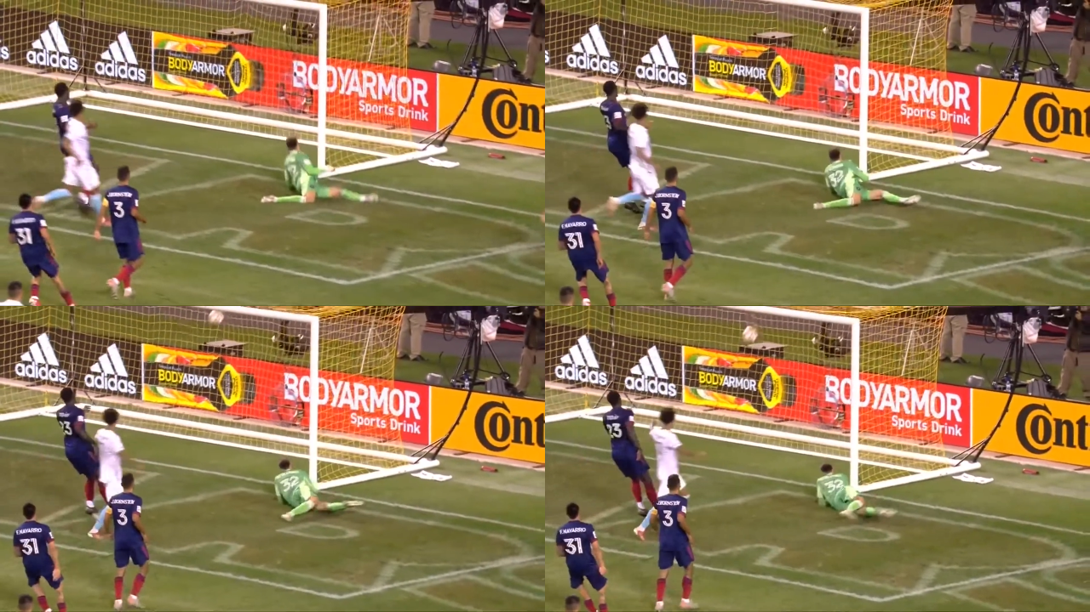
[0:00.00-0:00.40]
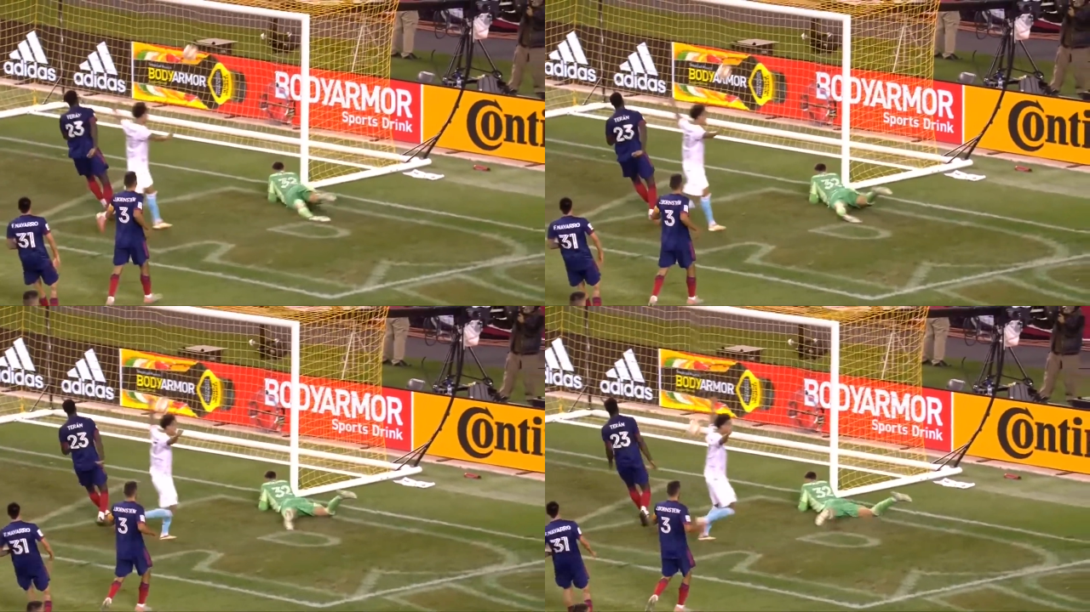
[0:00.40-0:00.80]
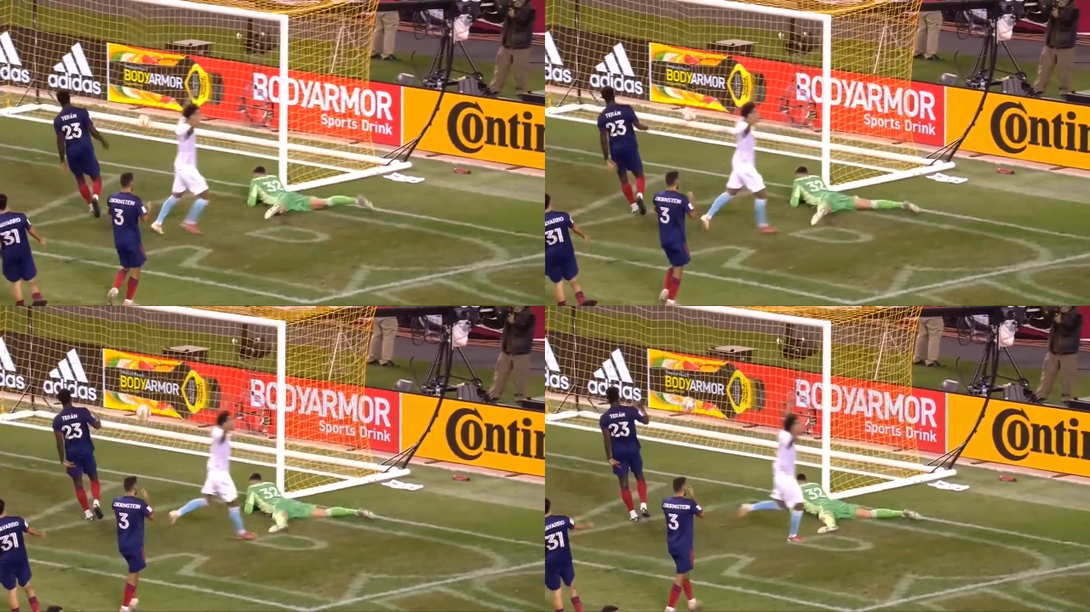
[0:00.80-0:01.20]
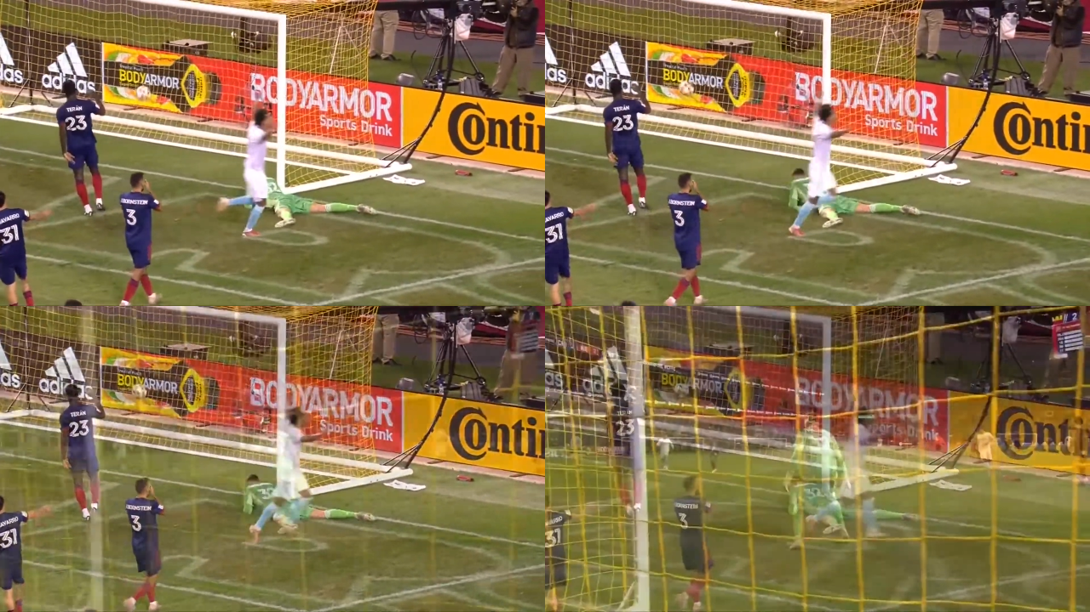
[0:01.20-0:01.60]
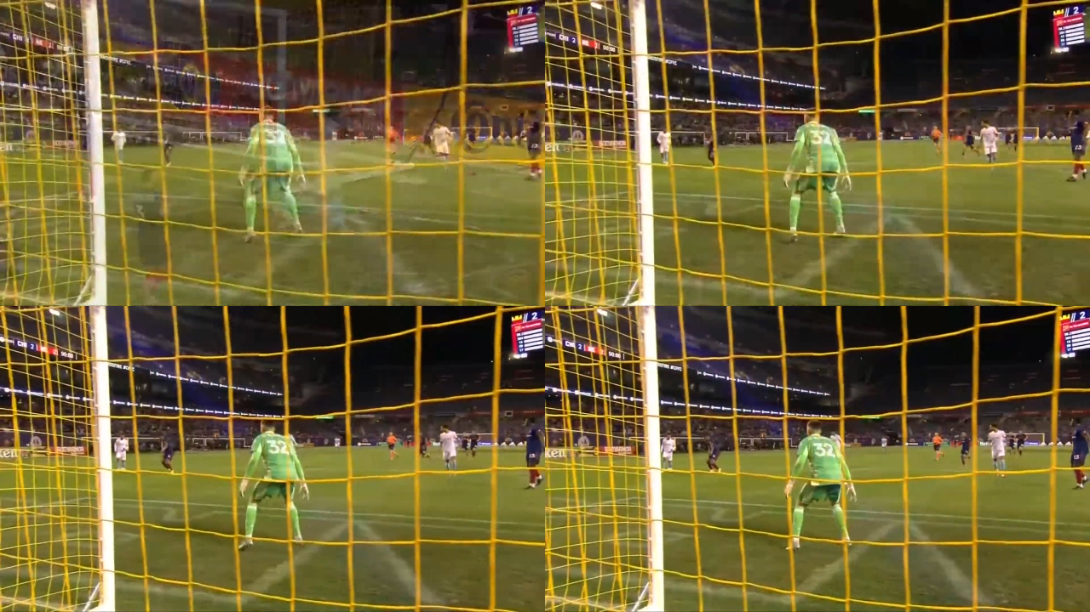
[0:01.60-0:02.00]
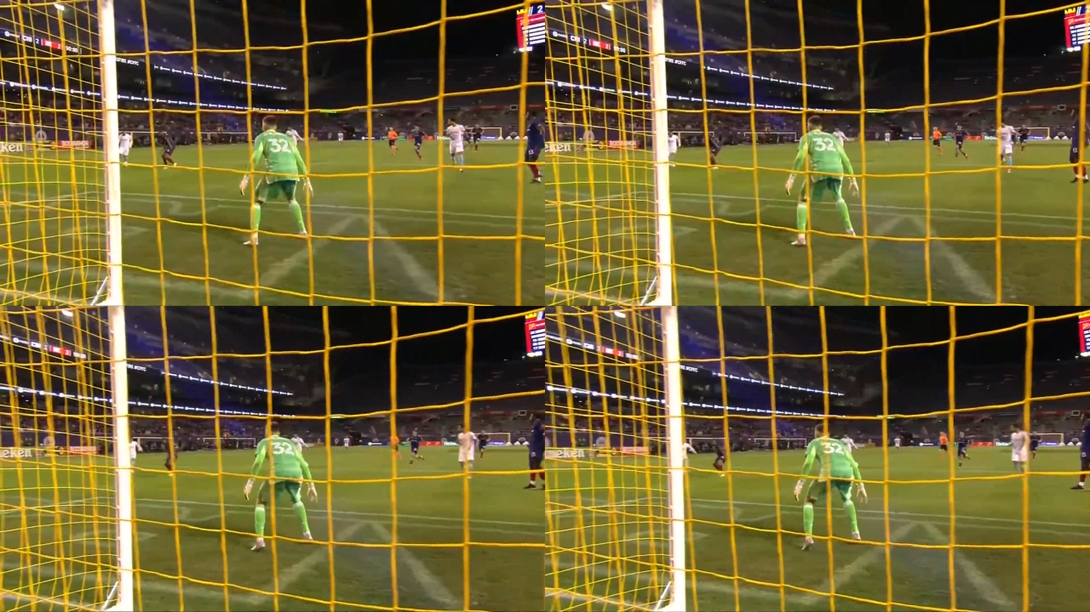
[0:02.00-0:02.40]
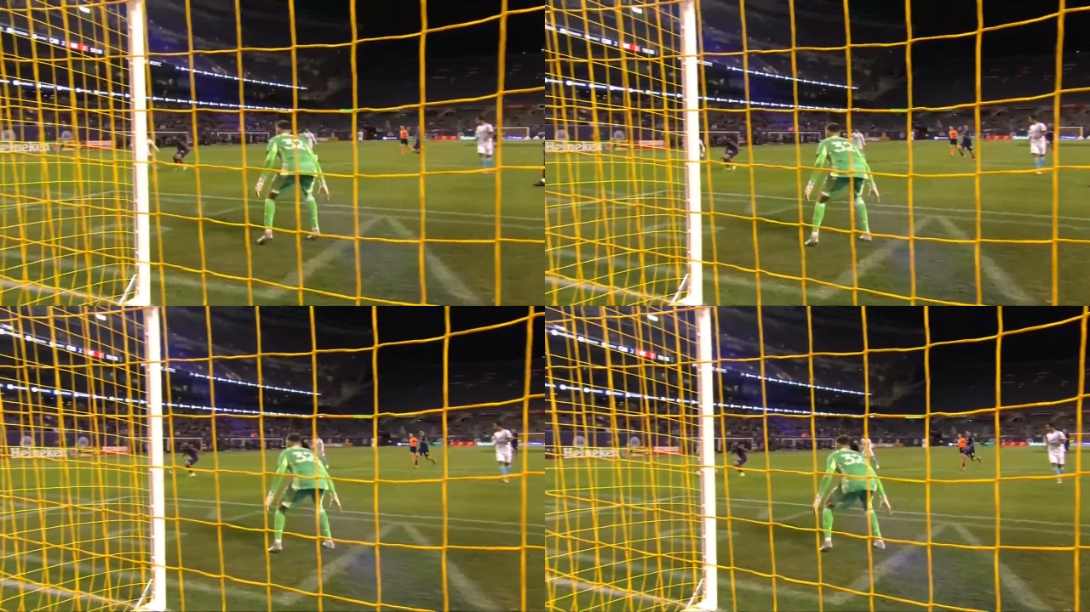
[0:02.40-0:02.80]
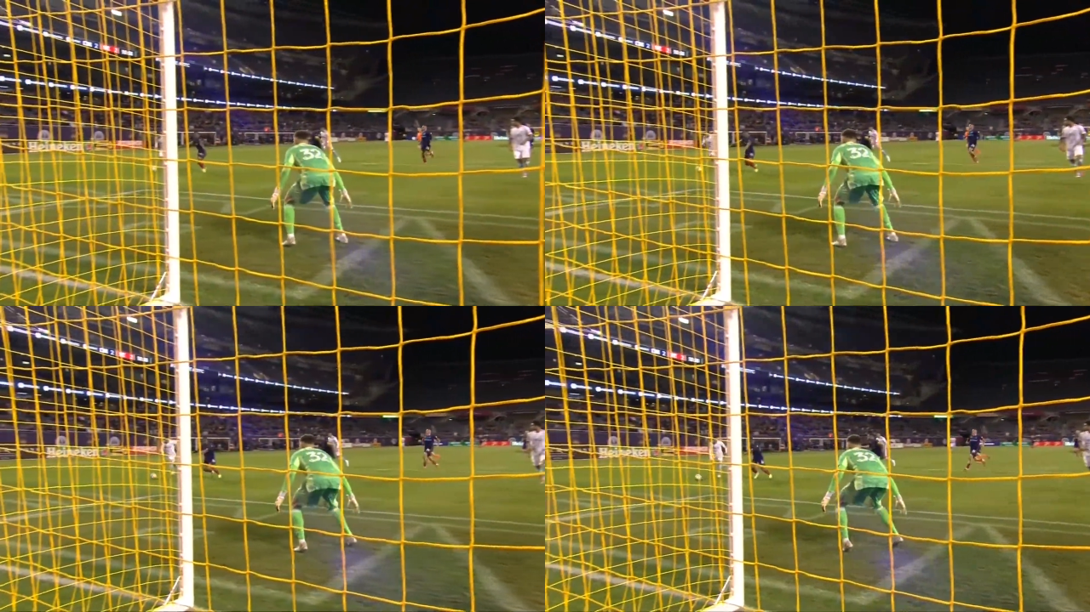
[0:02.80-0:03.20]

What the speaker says: No face is visible, so there are no lips to read.